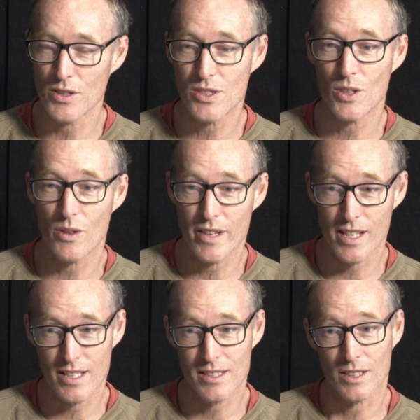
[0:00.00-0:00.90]
And your
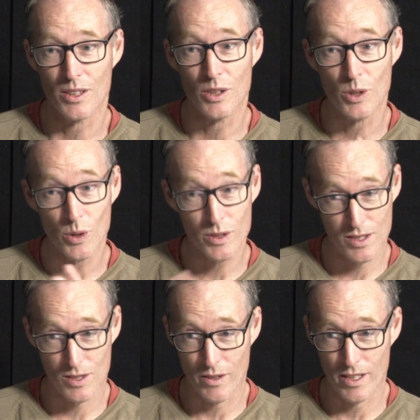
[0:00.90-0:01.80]
story is a
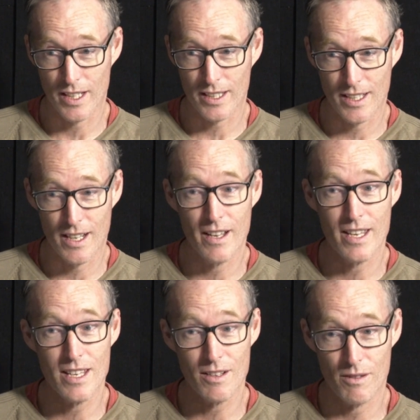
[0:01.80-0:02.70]
good story. Like, yes.
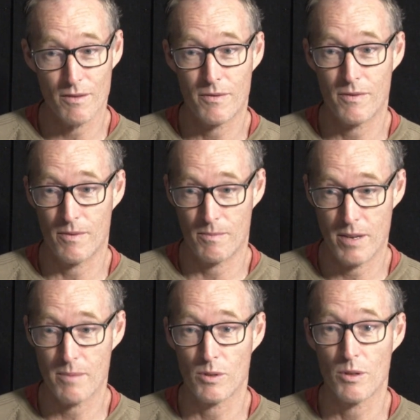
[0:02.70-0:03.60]
I hear of
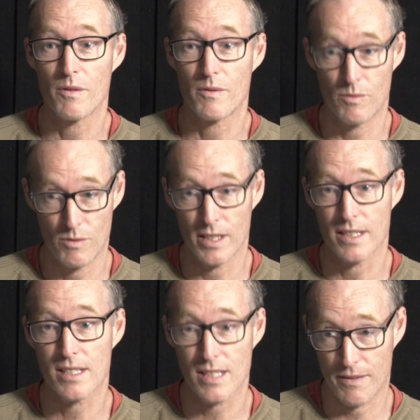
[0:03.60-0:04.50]
people who've
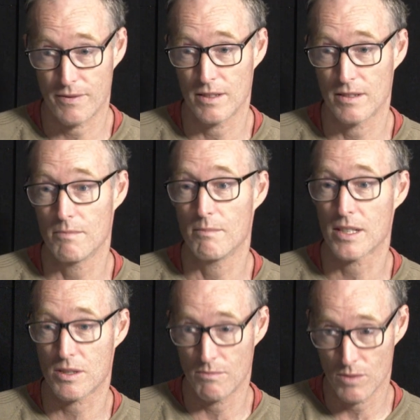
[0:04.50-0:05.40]
really suffered
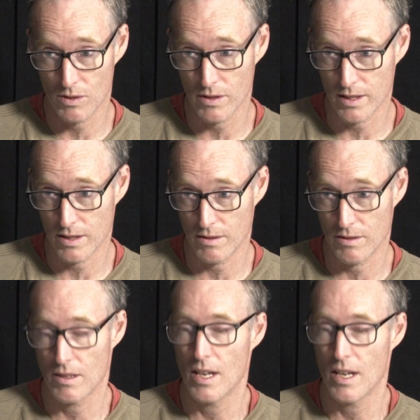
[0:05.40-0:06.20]
much more than you.